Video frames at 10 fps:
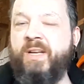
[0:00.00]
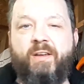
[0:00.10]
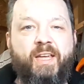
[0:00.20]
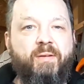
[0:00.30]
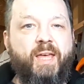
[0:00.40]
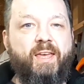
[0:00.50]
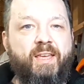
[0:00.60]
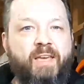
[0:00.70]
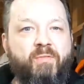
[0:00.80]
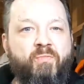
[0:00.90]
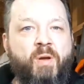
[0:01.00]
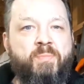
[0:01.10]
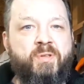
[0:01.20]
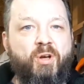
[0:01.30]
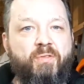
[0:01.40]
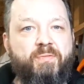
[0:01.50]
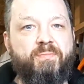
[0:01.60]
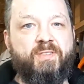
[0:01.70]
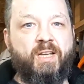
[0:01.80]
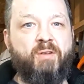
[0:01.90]
it rubs off
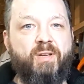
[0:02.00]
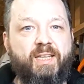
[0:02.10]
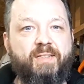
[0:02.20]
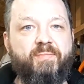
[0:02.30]
slowly.